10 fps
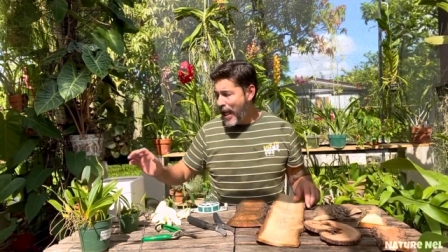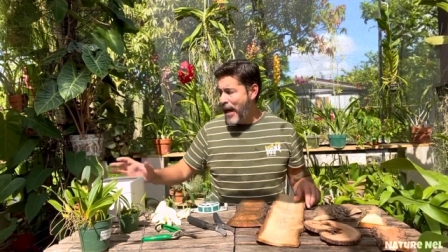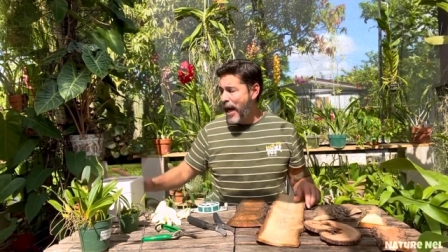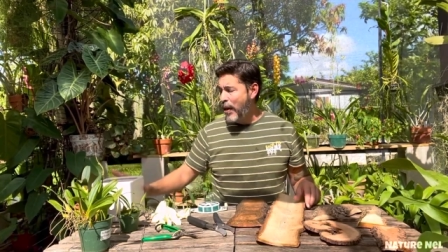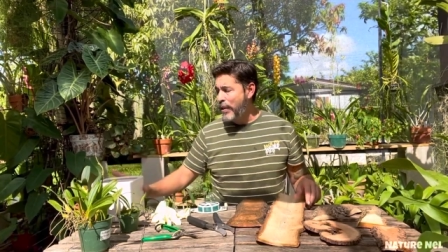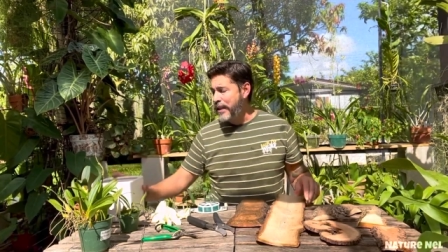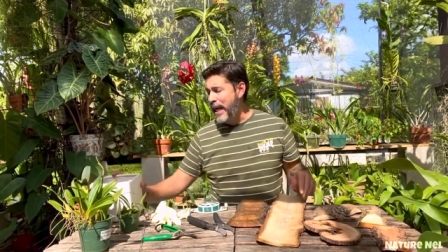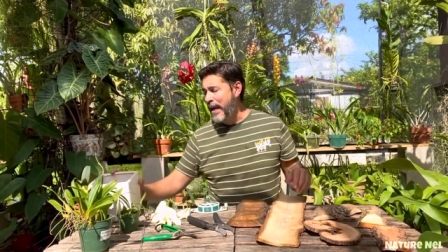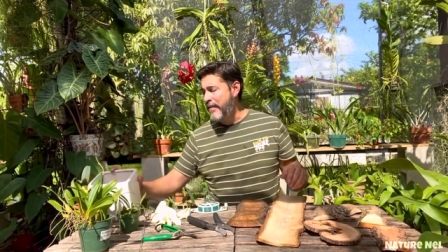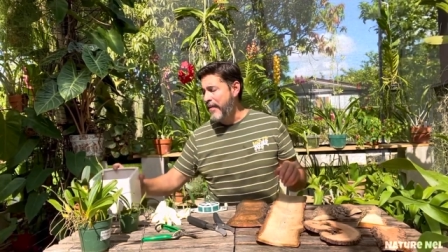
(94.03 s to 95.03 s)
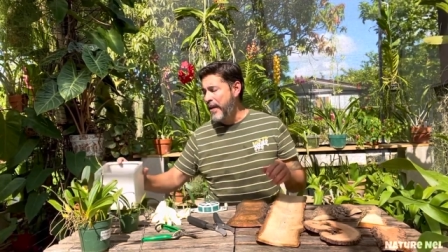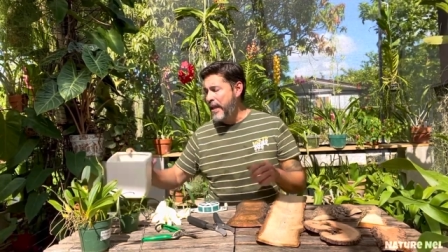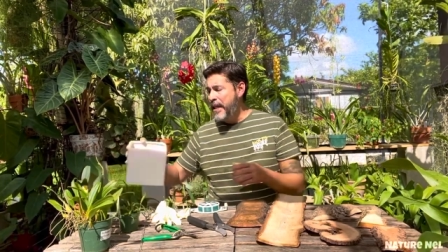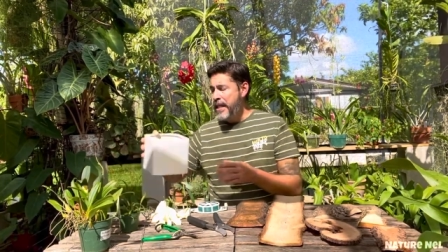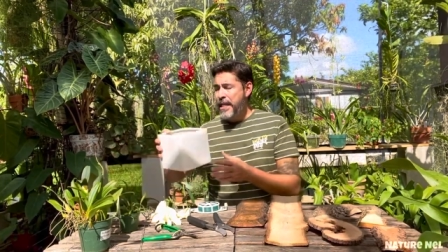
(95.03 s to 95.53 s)
I always have
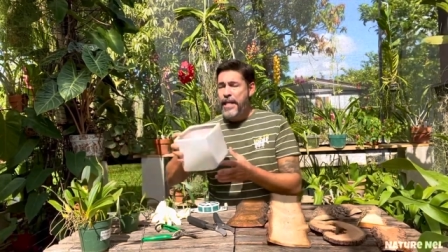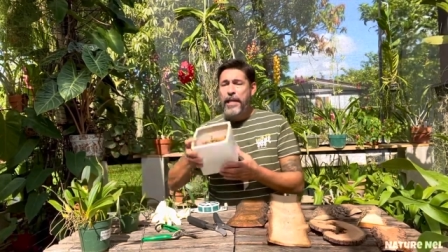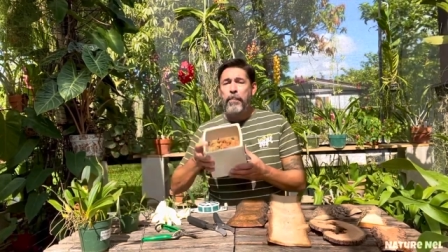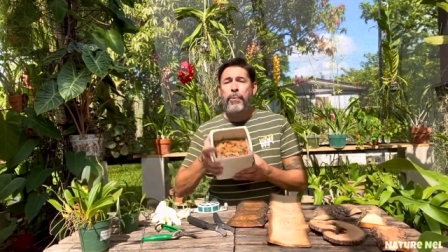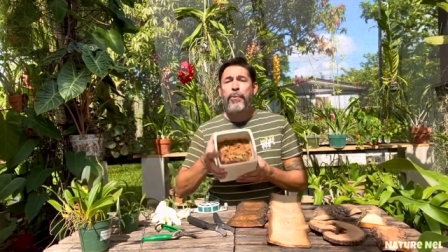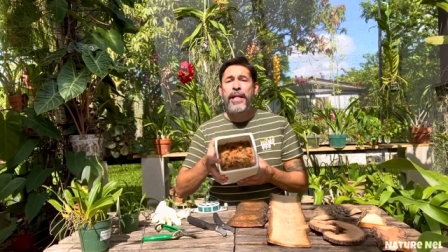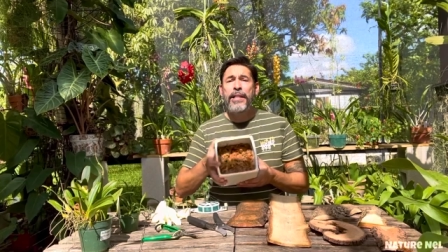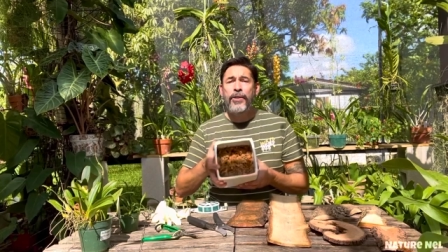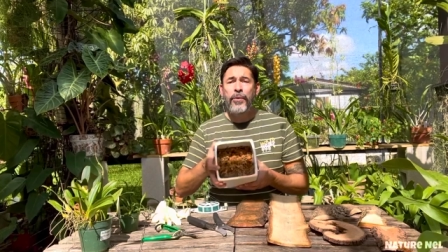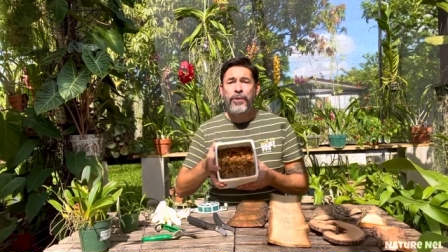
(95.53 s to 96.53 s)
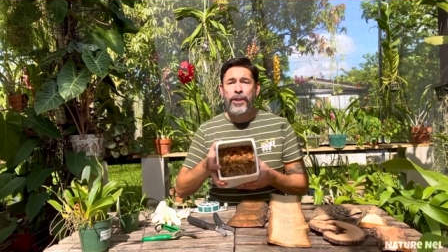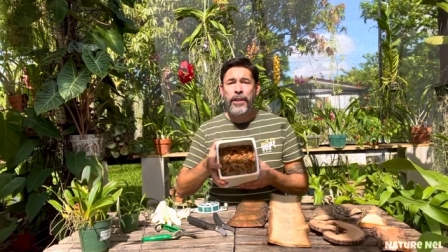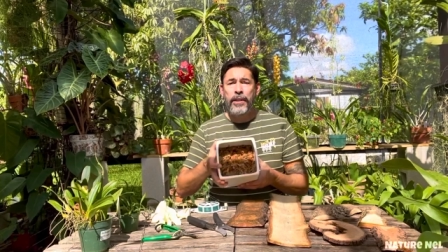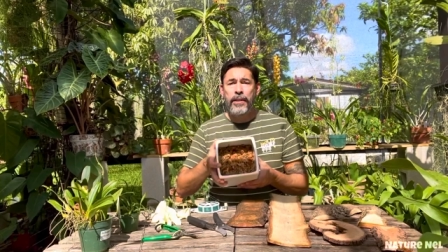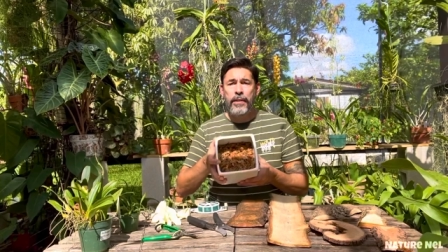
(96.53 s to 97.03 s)
pre-soaked
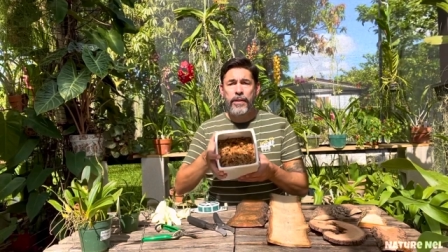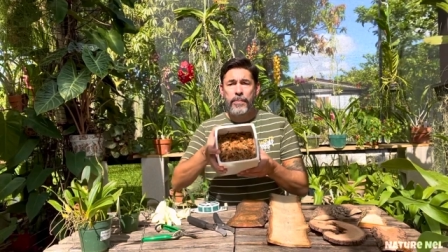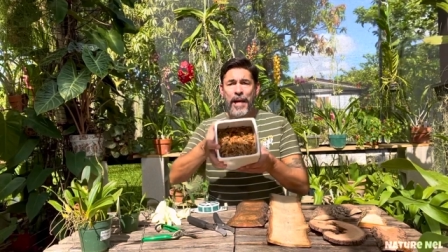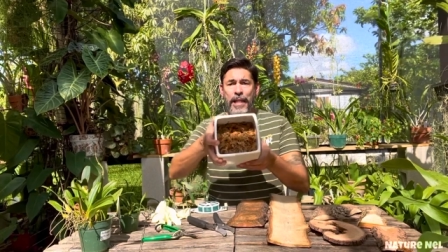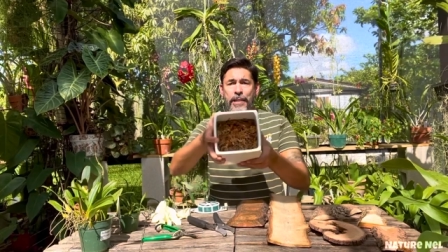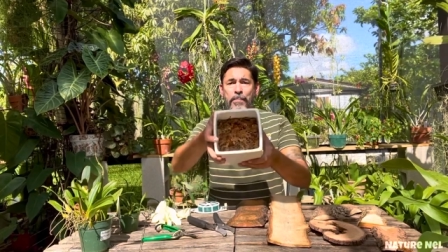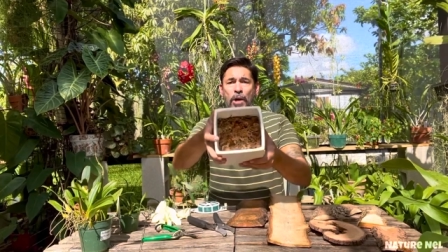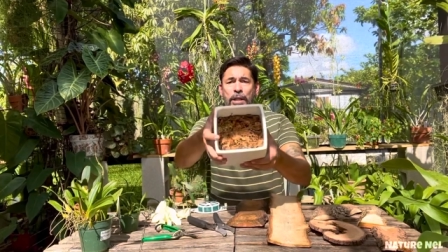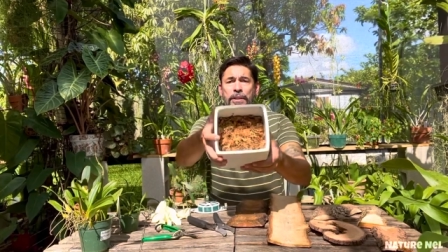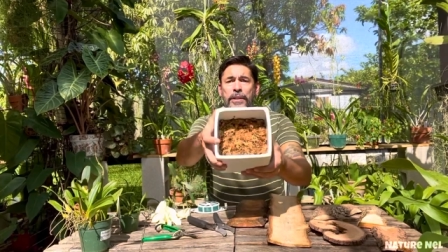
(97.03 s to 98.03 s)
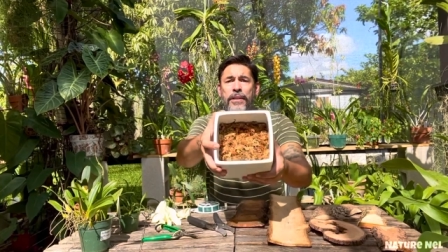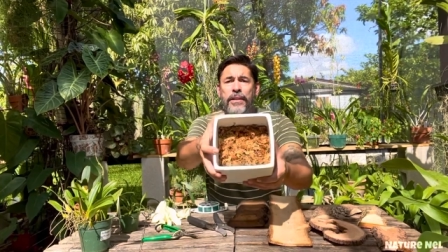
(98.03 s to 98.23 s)
sphagnum moss.